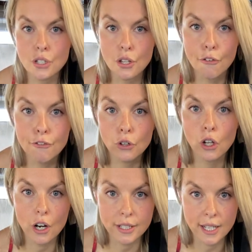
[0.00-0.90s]
using the
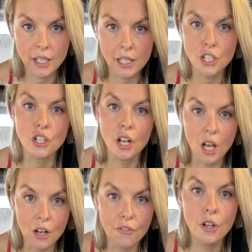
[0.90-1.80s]
full articulation
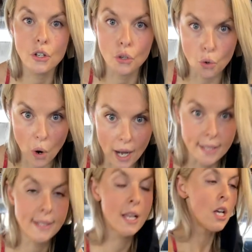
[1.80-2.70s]
of your quads.